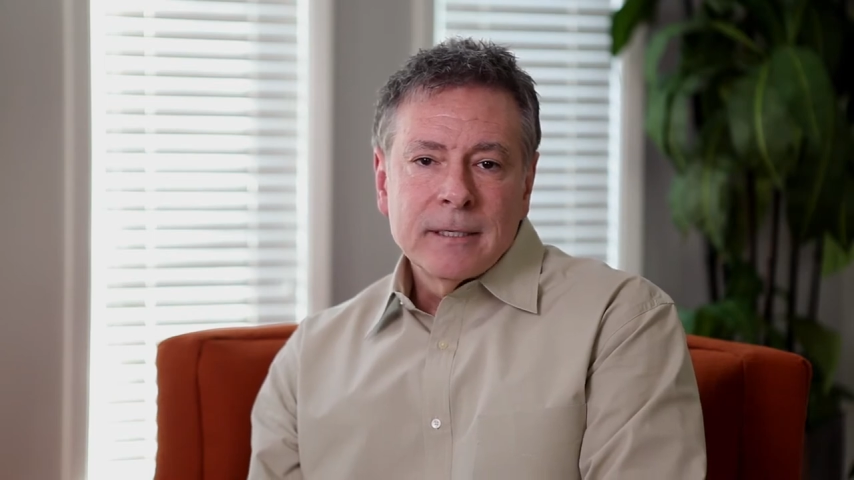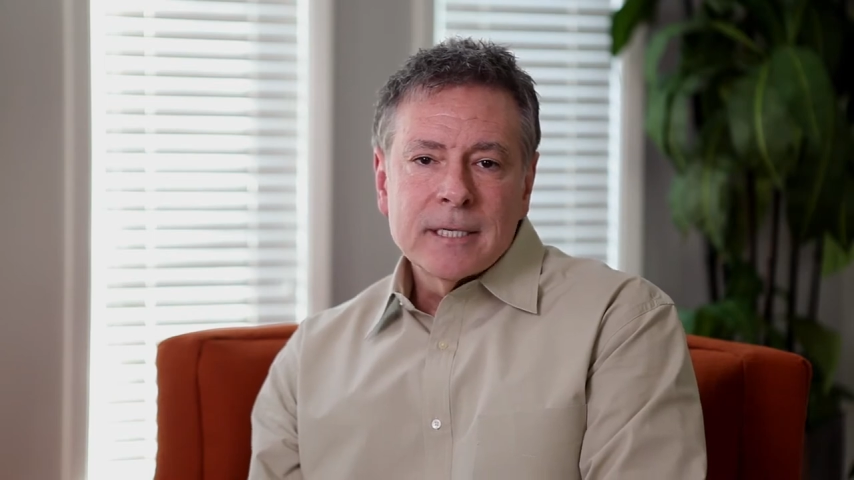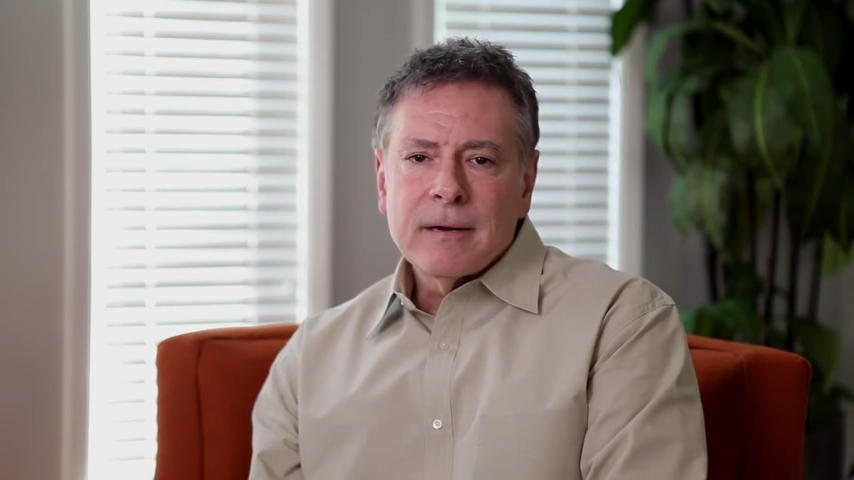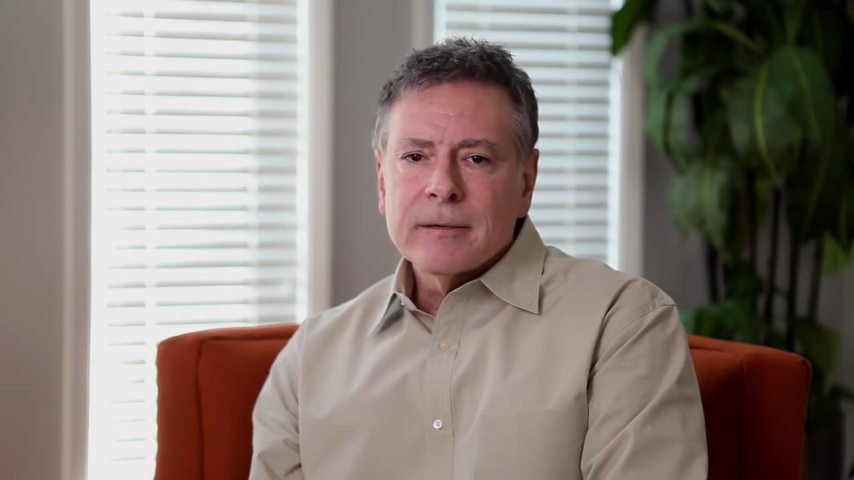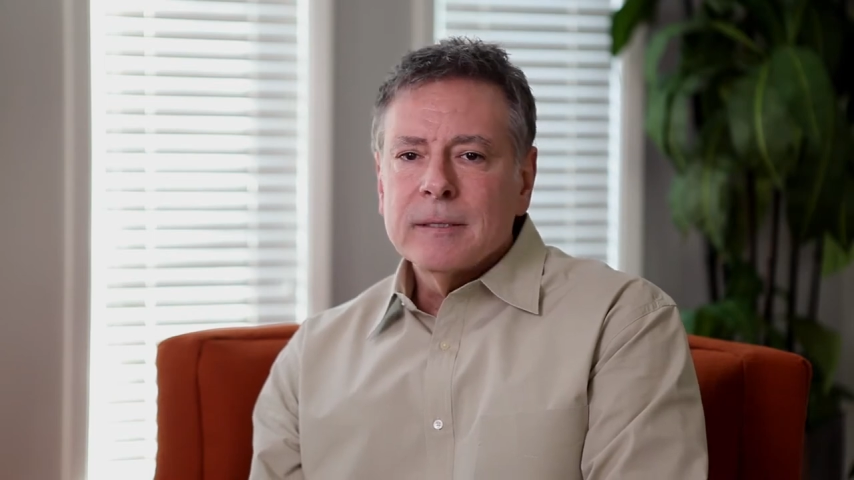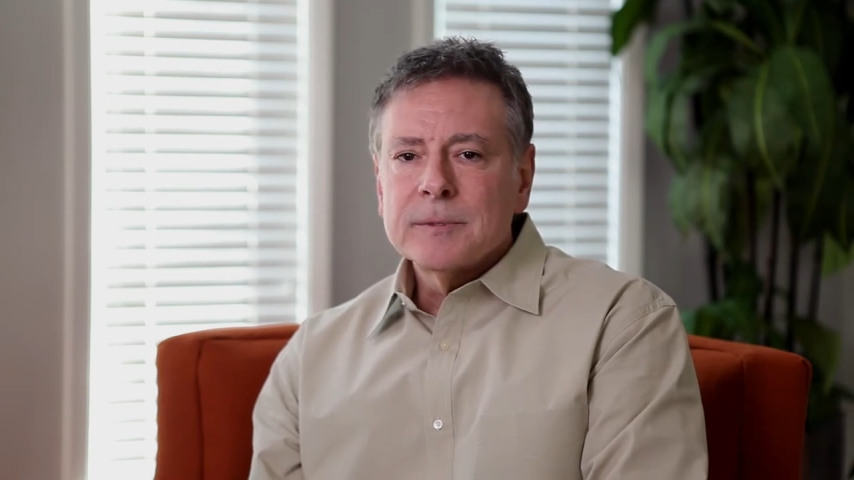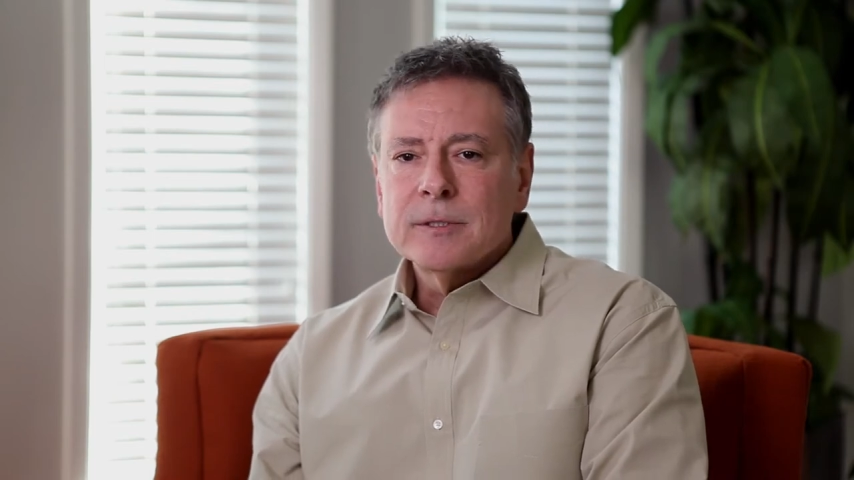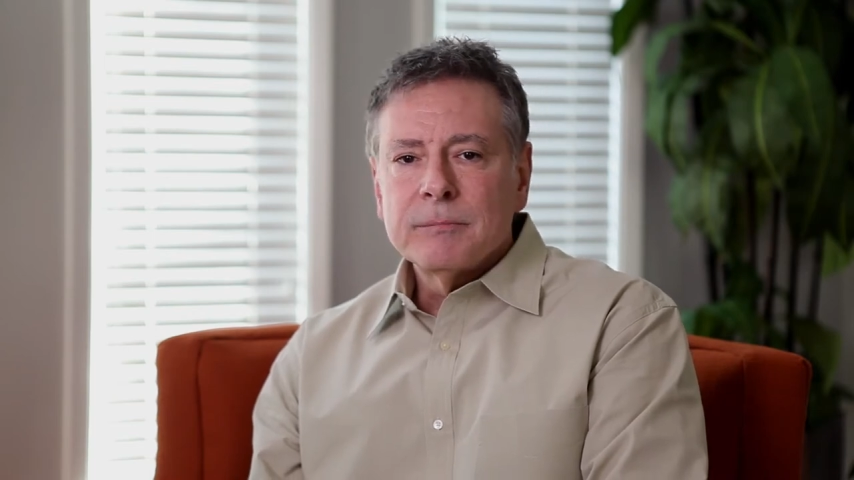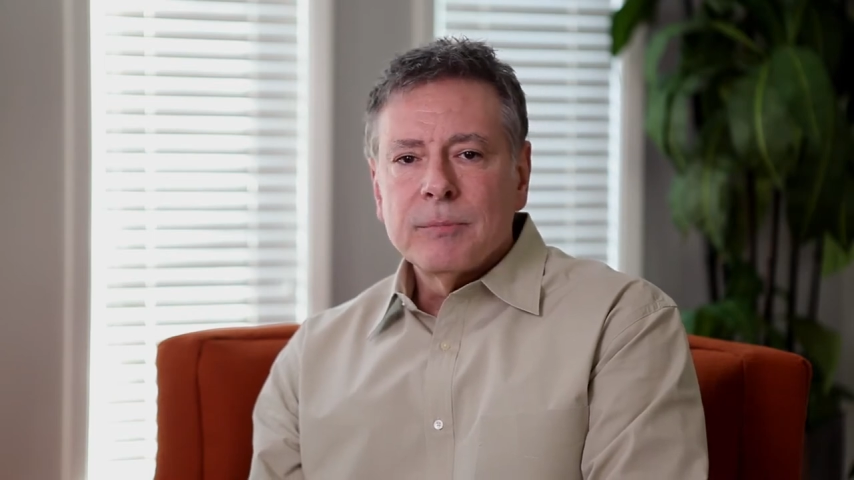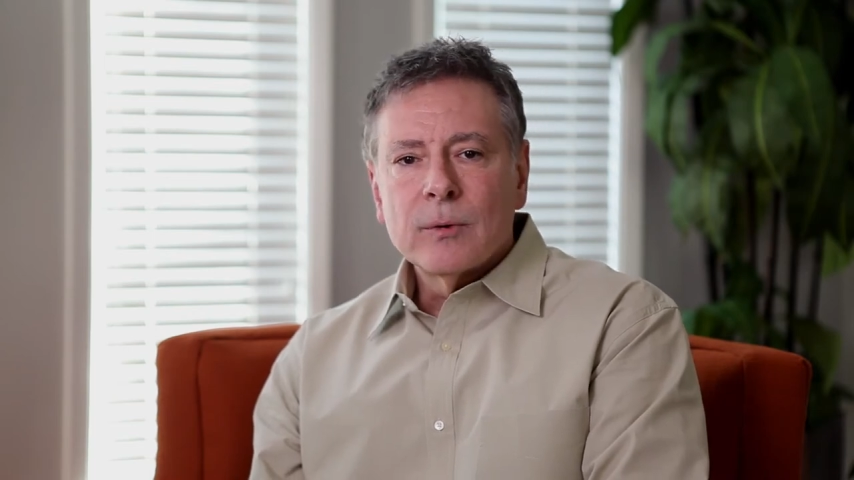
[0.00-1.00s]
These
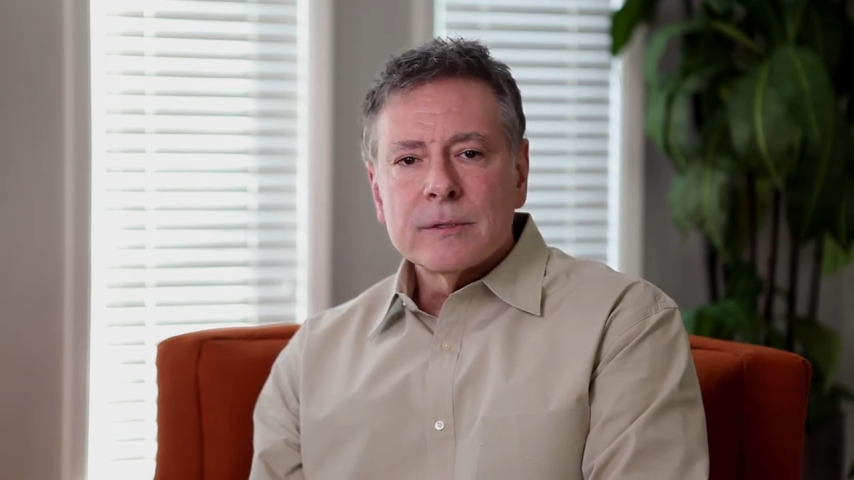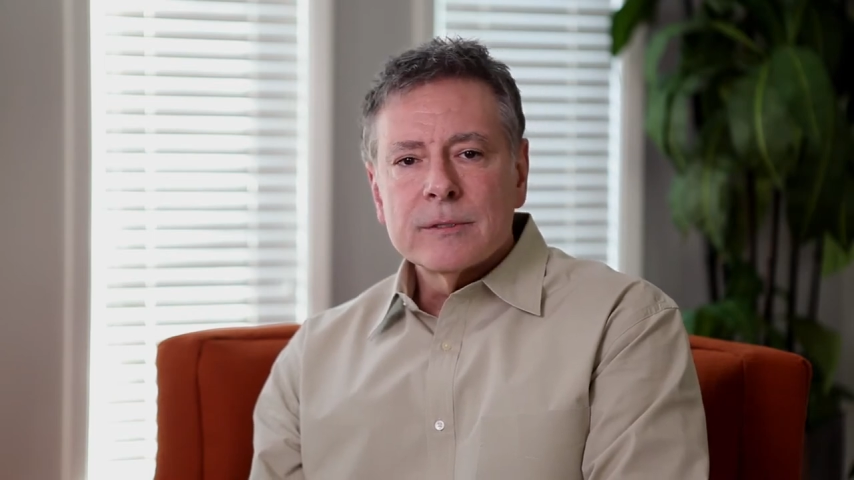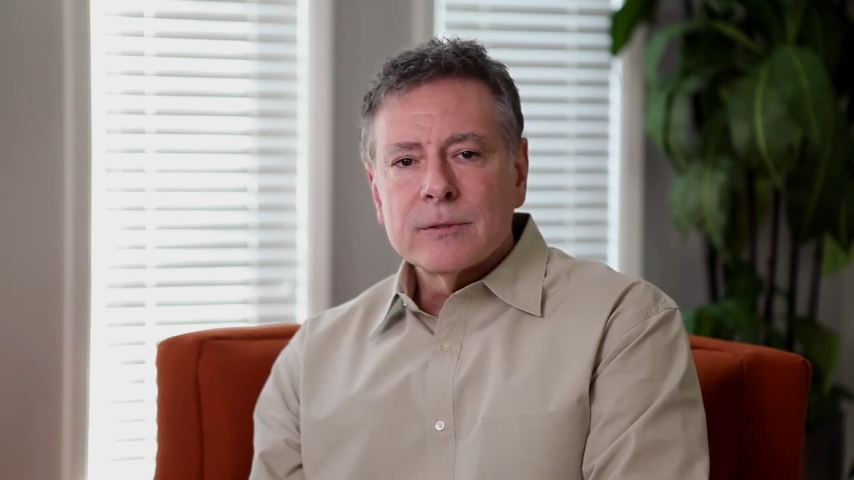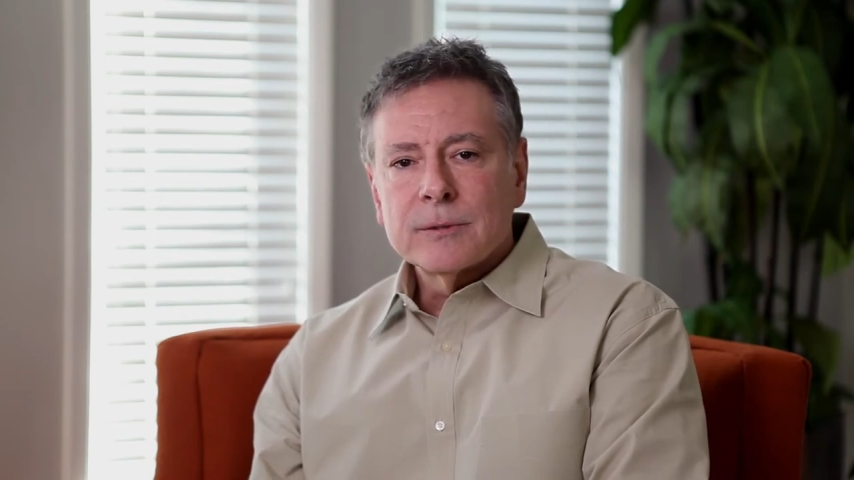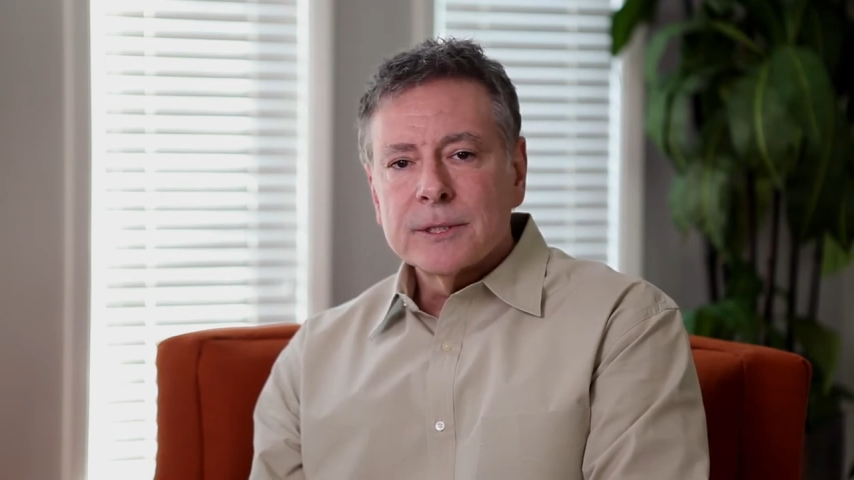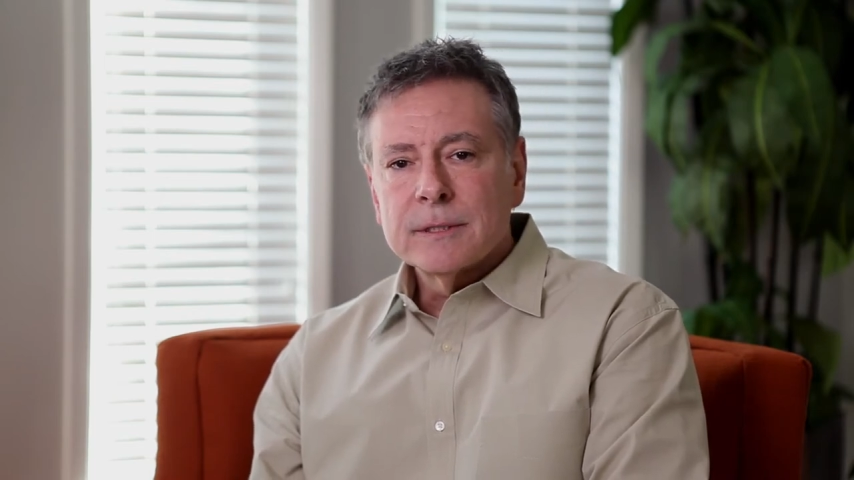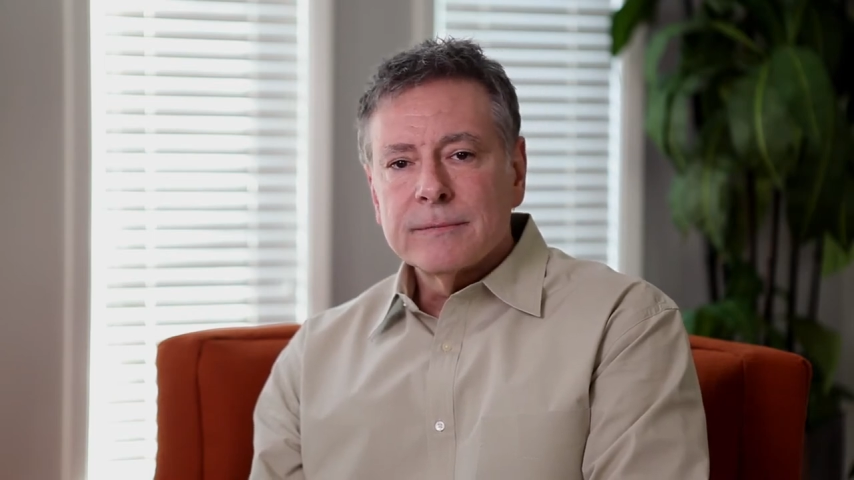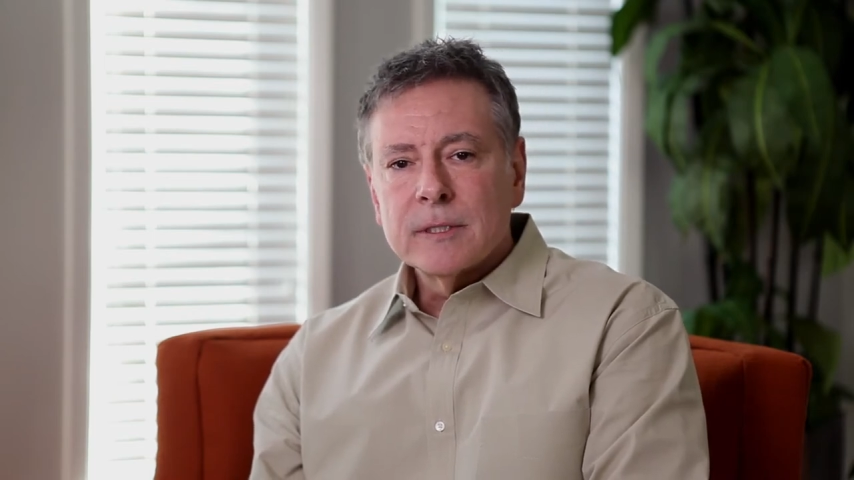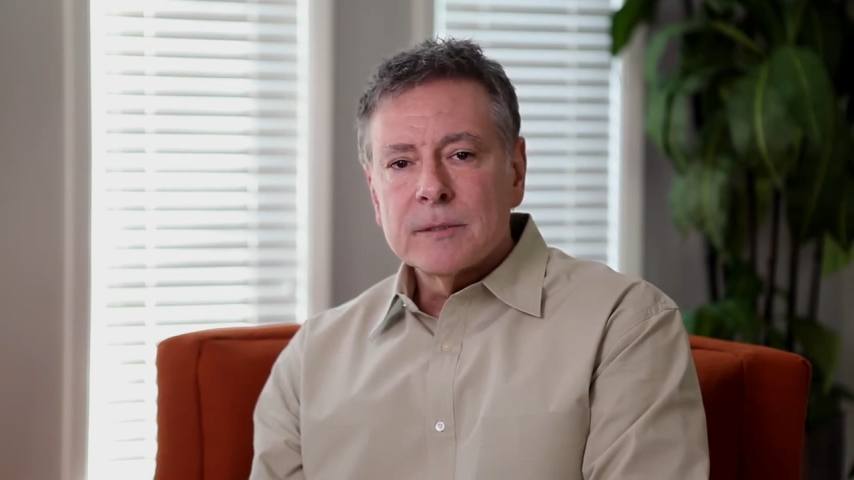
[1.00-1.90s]
outcomes are important sources of